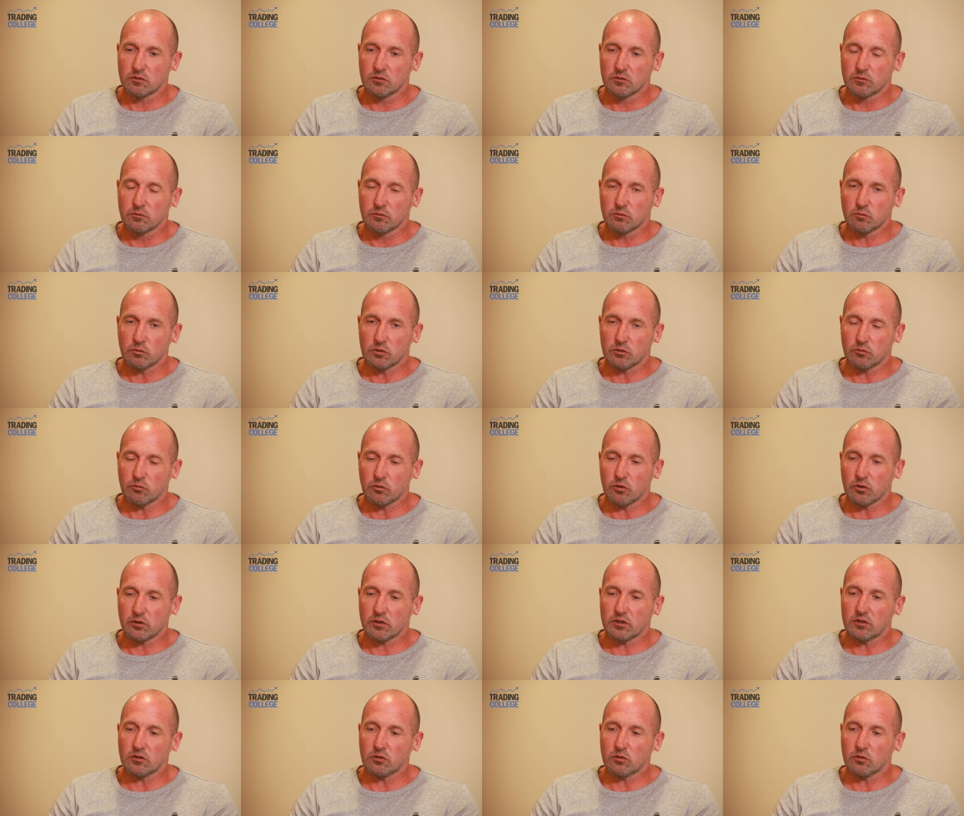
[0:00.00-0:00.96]
with working
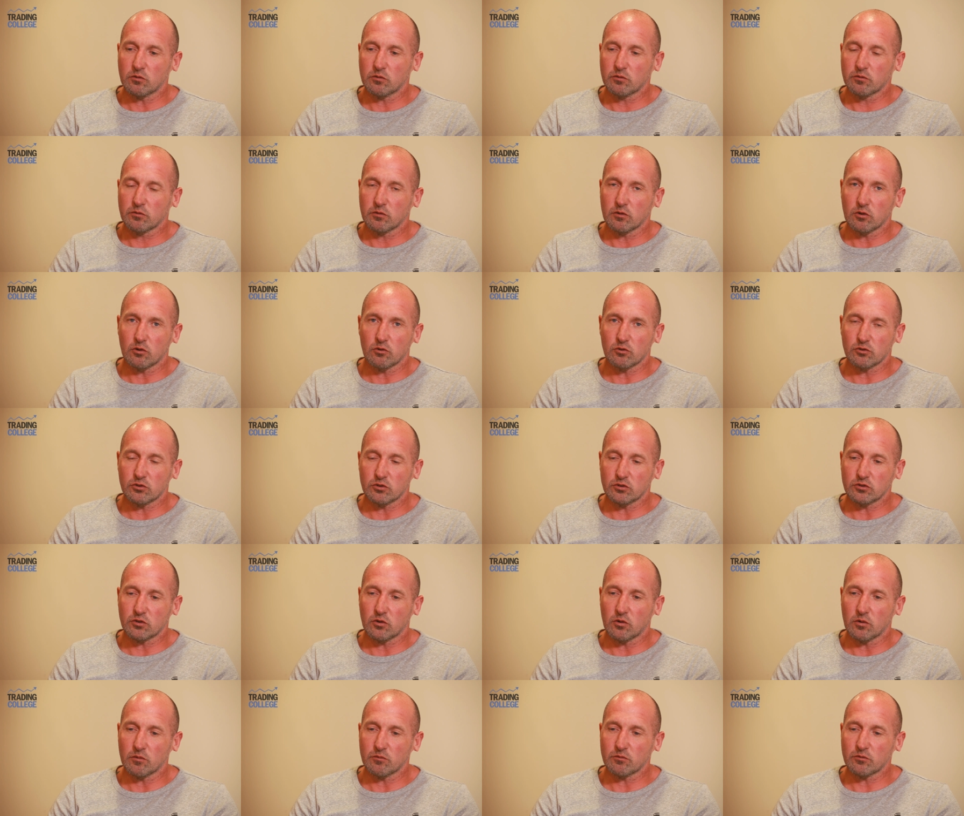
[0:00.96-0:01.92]
off larger
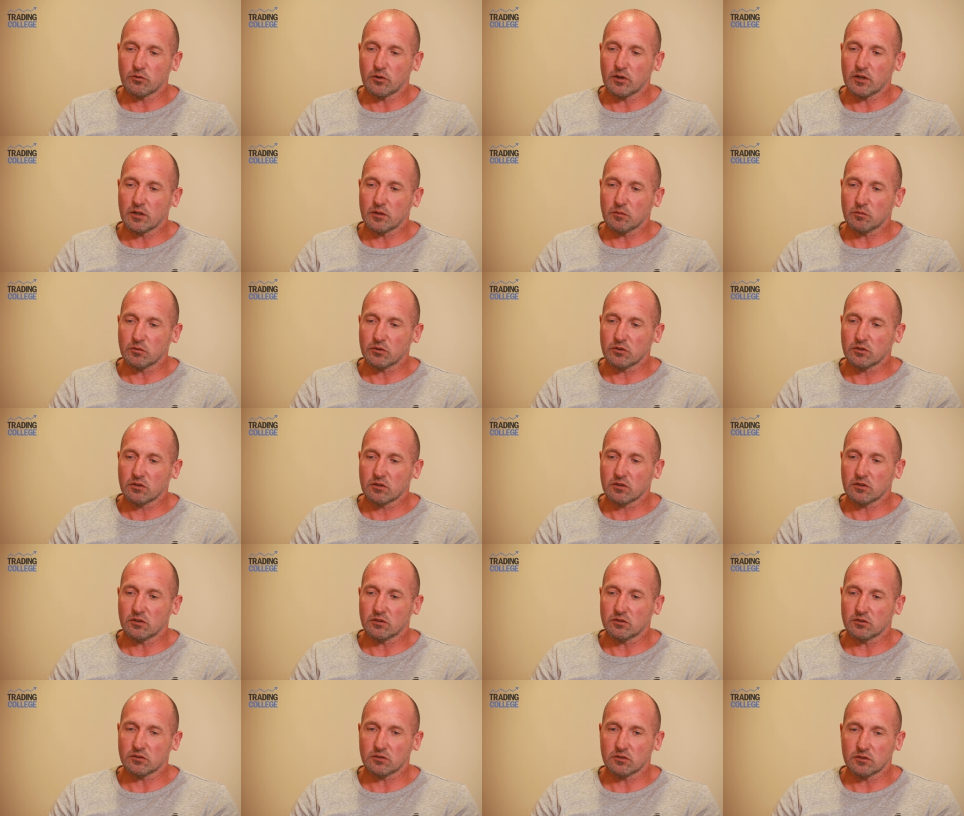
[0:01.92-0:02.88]
time frames
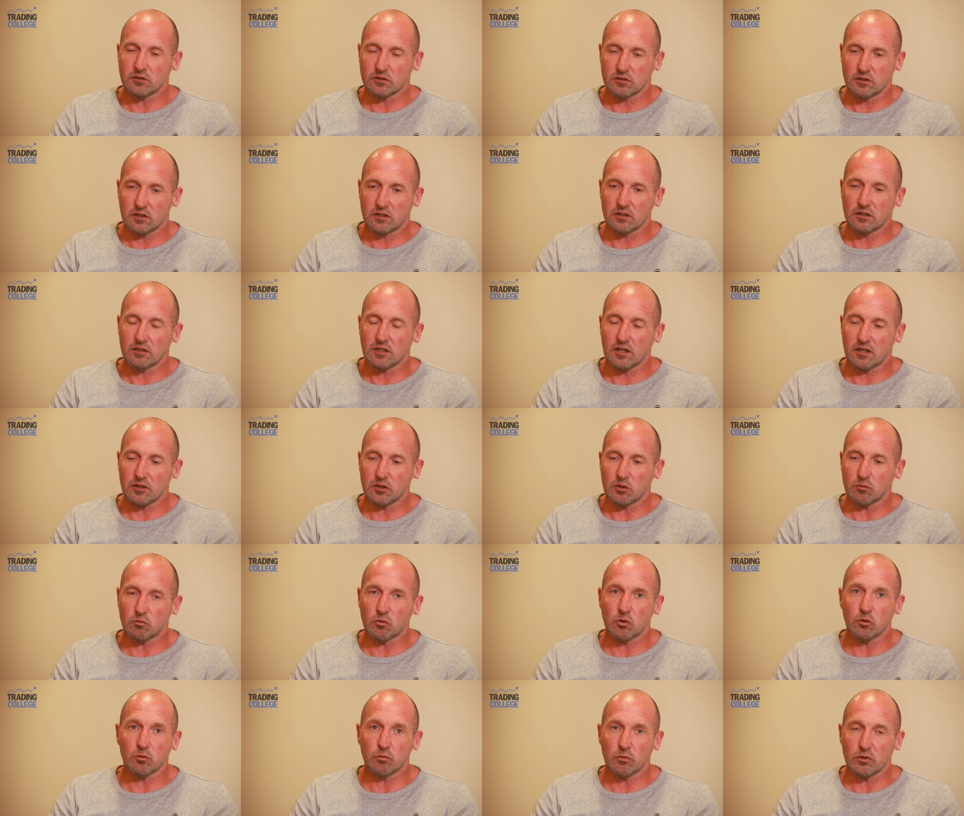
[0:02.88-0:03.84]
because at the
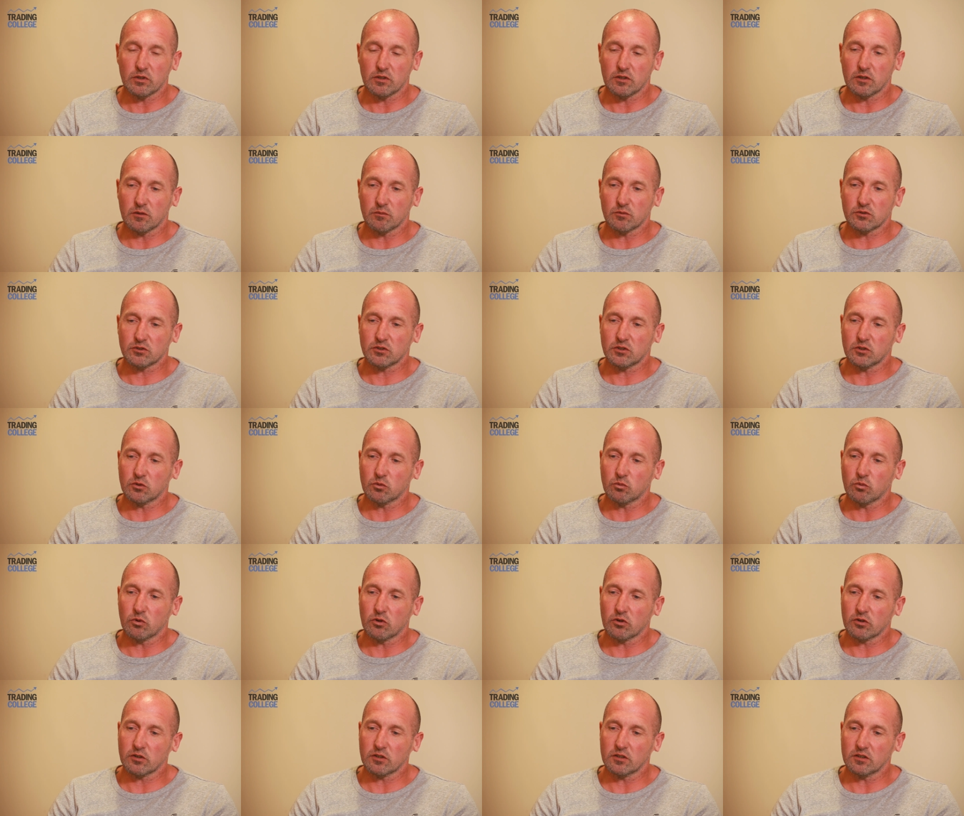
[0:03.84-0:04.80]
moment I'm still
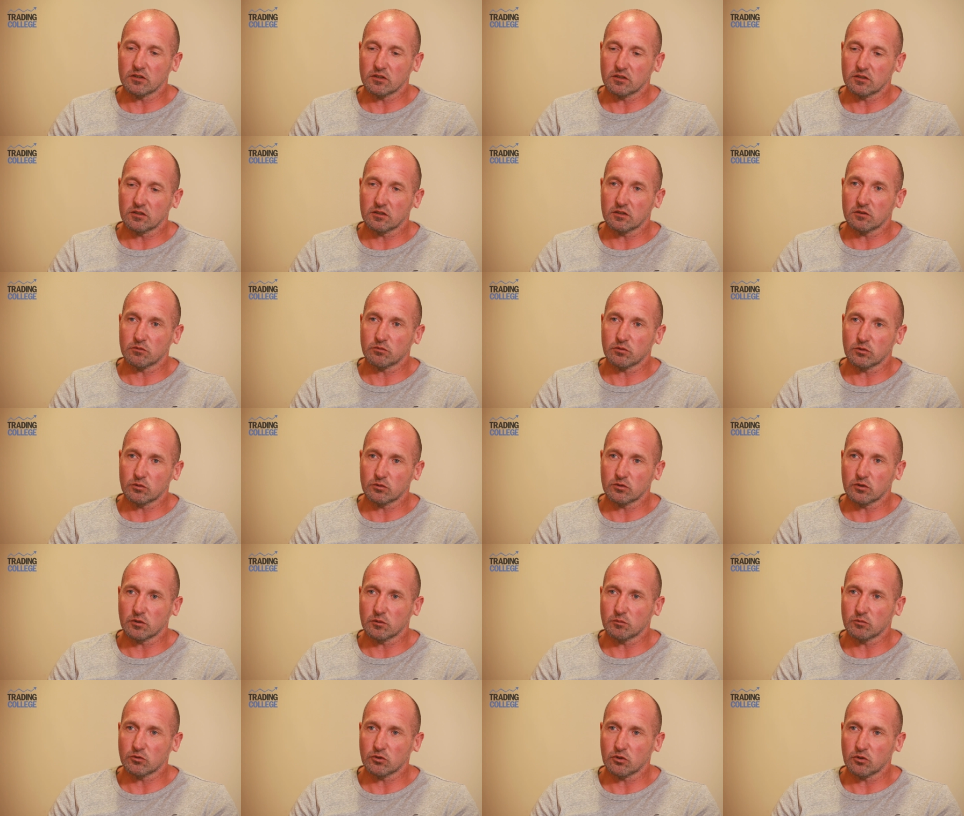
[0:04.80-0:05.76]
working in a full-time
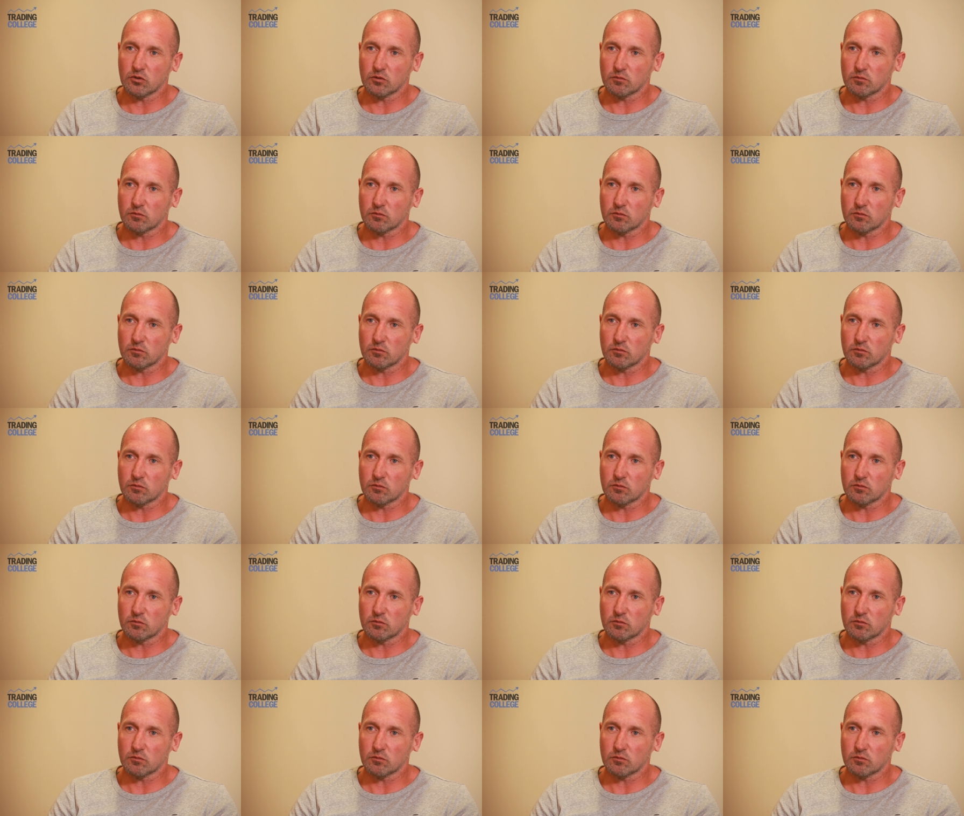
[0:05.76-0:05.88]
job